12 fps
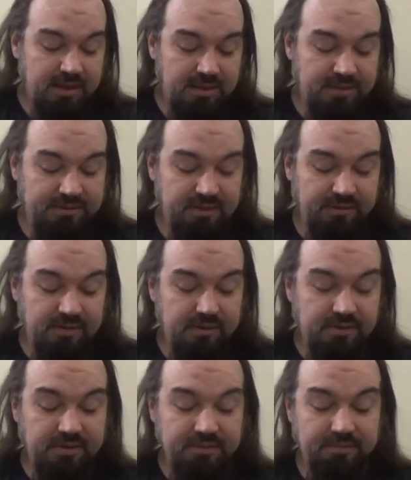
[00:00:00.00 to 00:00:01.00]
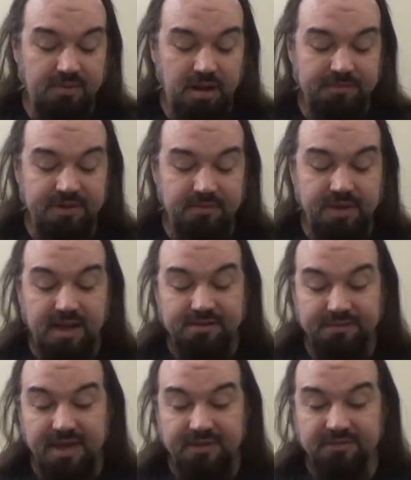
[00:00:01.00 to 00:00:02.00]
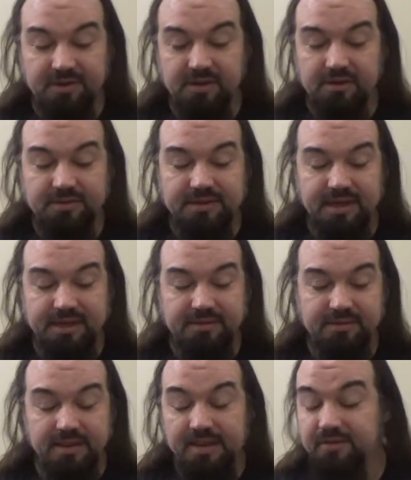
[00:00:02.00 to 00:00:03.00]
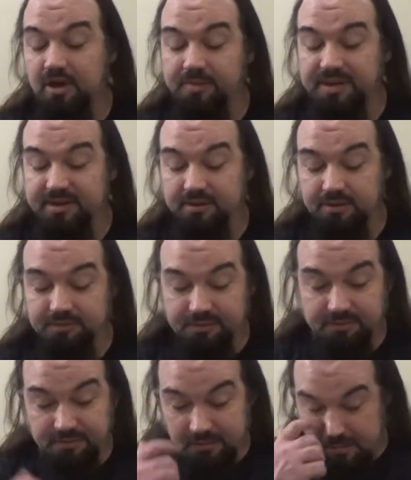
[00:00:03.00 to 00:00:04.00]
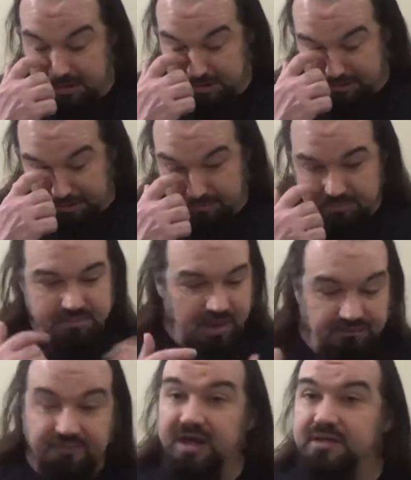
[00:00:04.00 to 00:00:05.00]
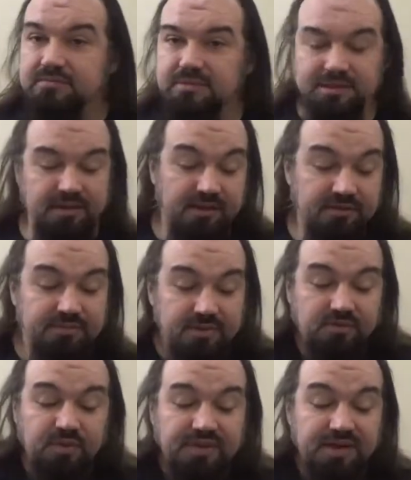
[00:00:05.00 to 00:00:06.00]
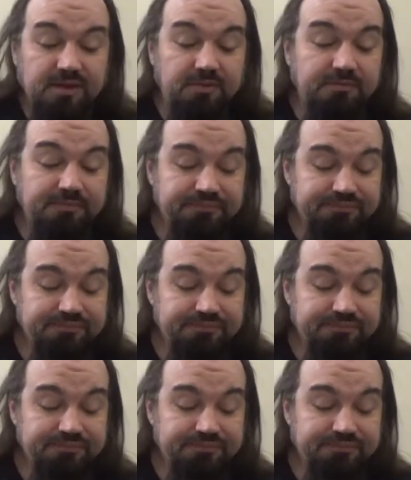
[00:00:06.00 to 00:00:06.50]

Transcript: there's a problem nearby, so they have to go be heroes, which, you know, that's fine. That's what they do.